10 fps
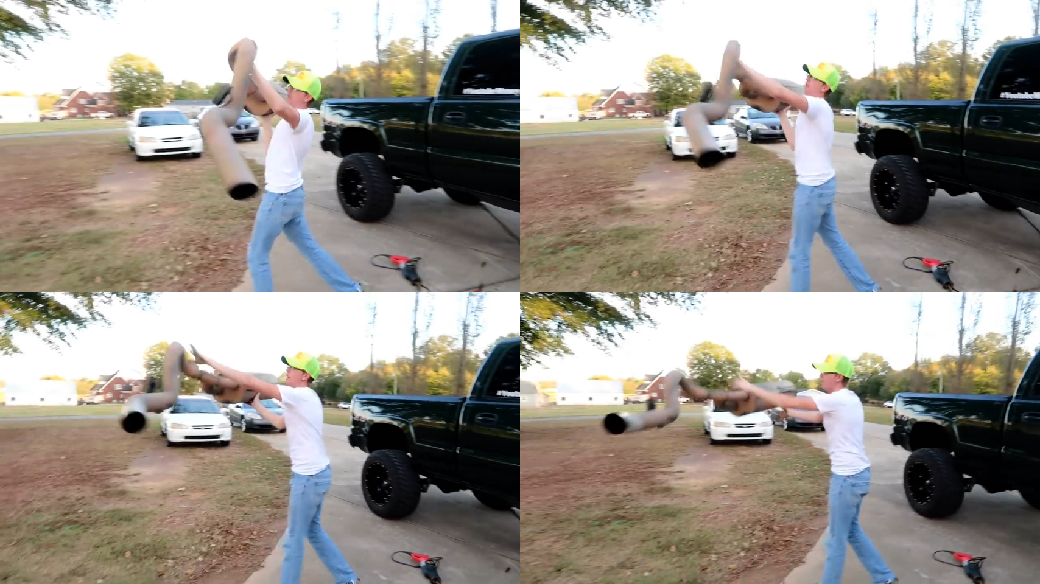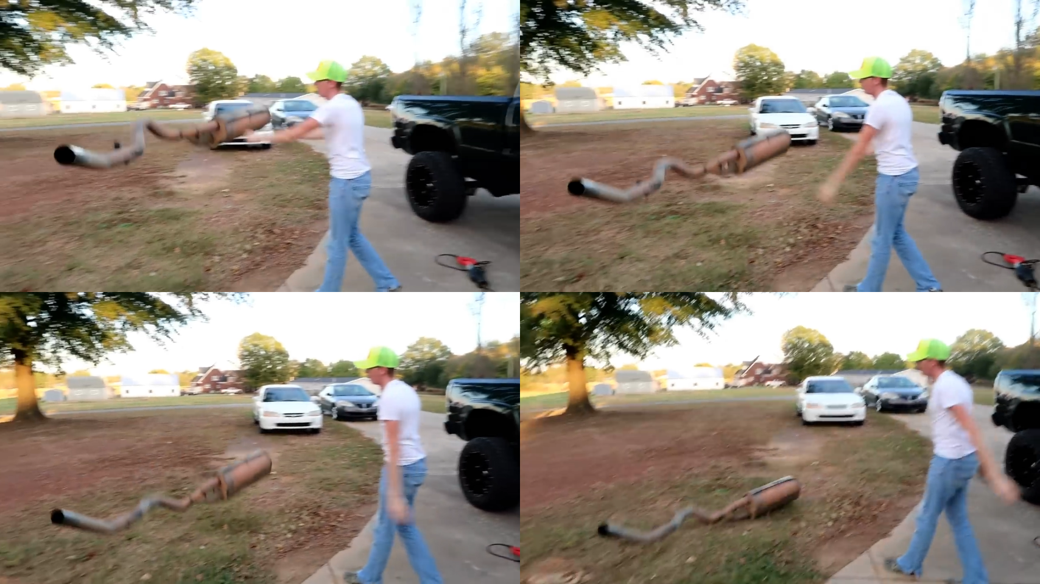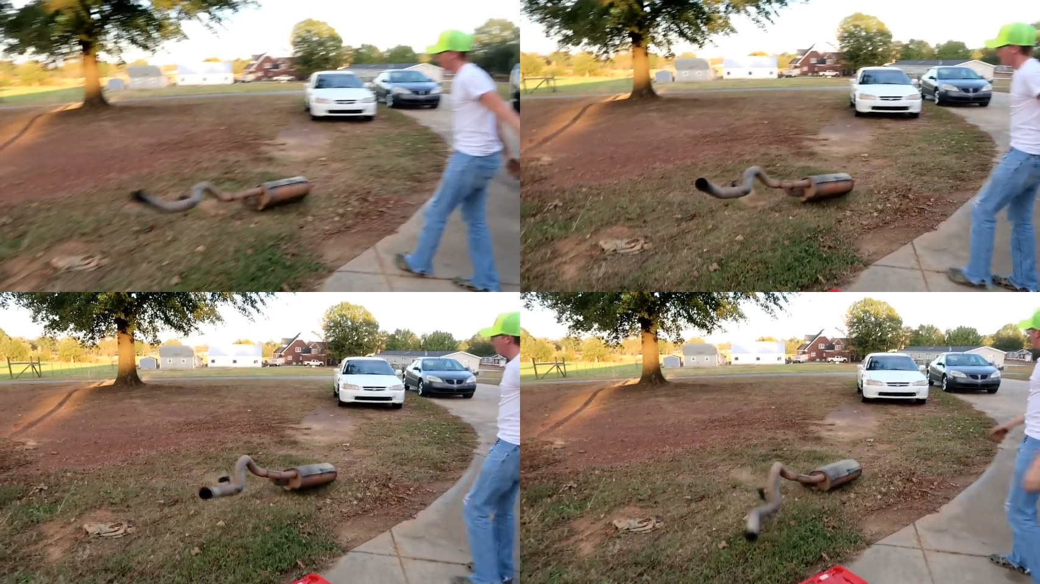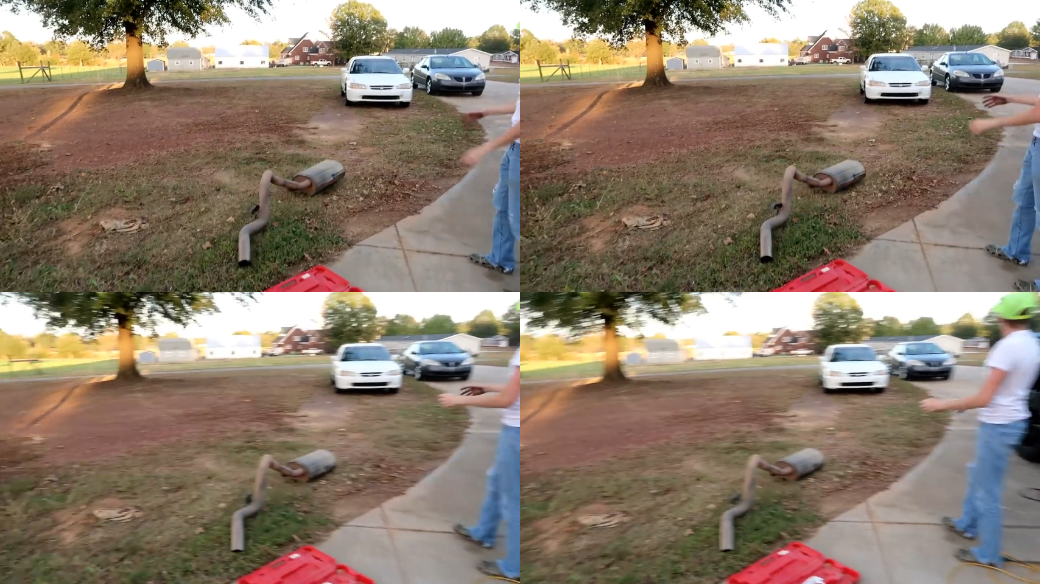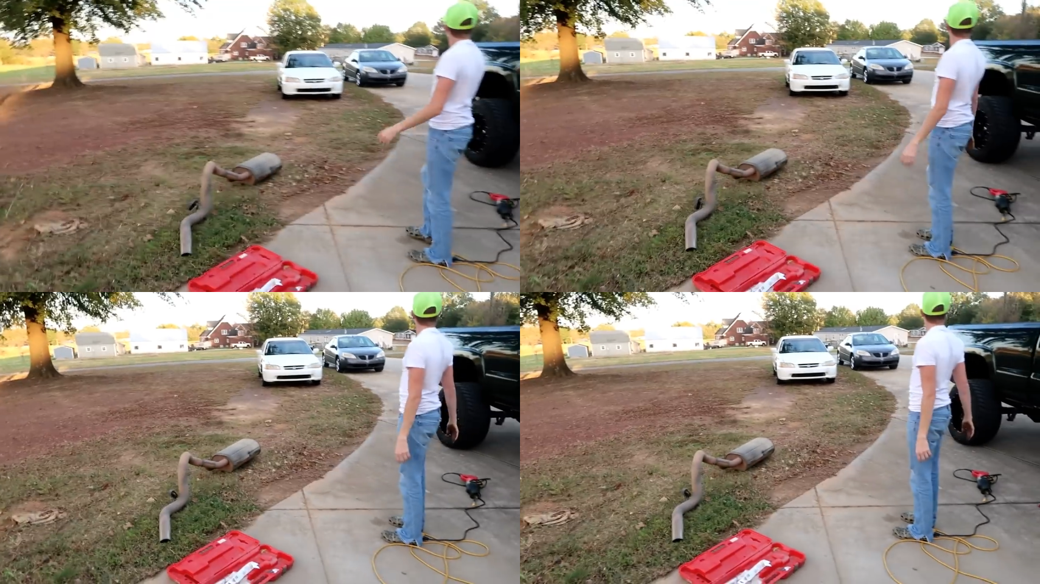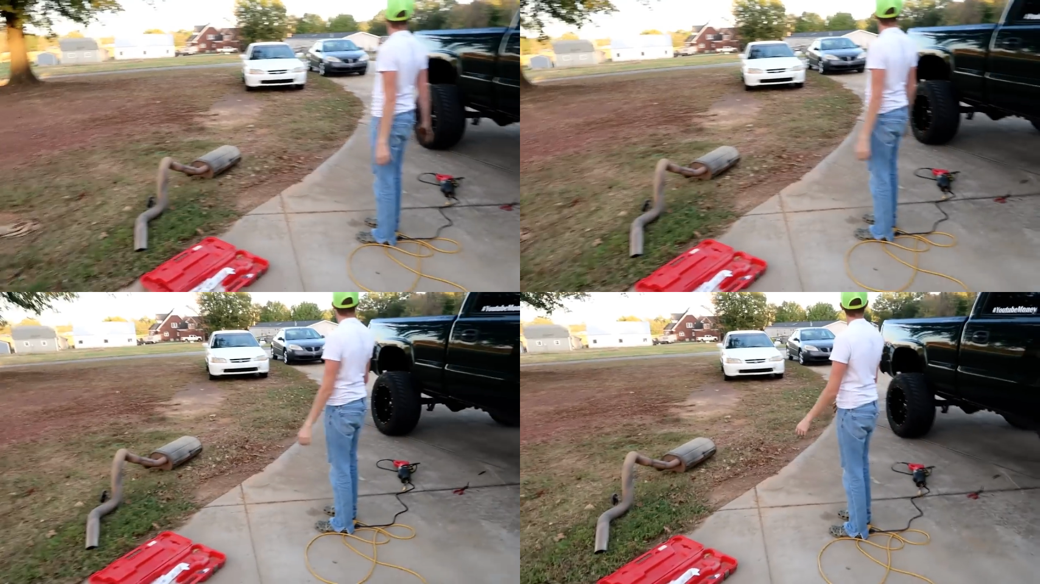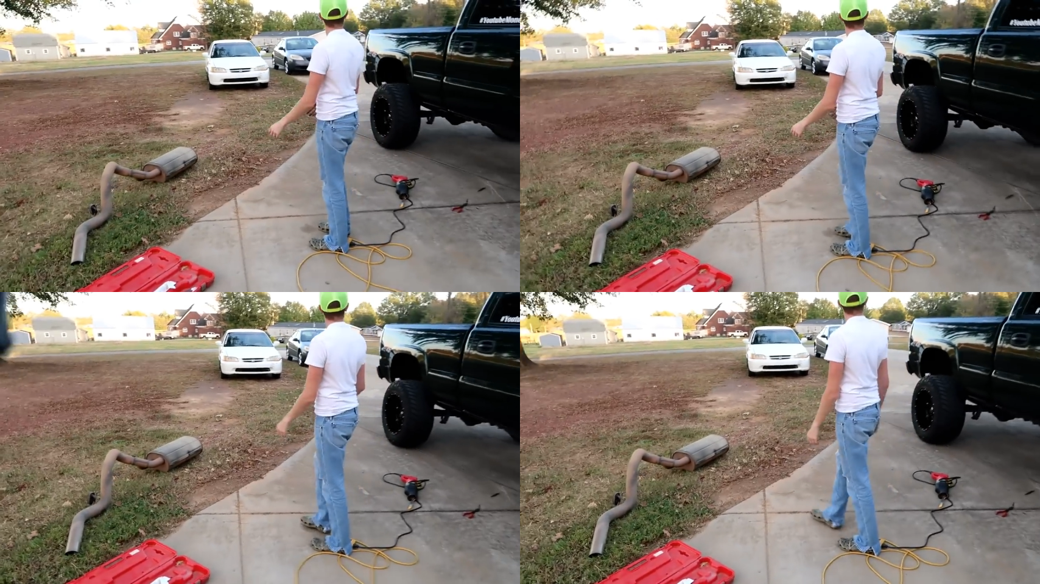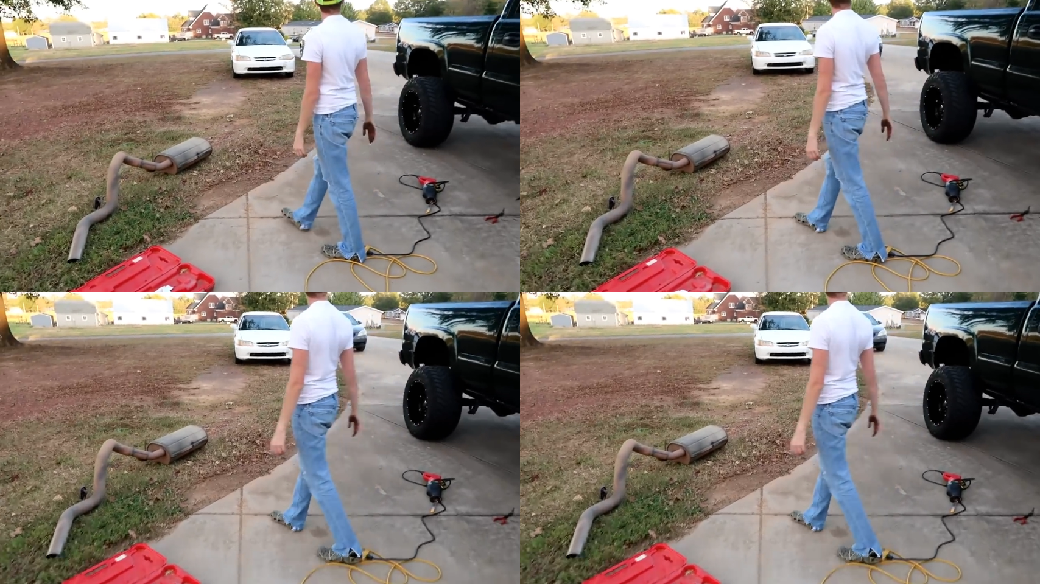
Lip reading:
No face is visible, so there are no lips to read.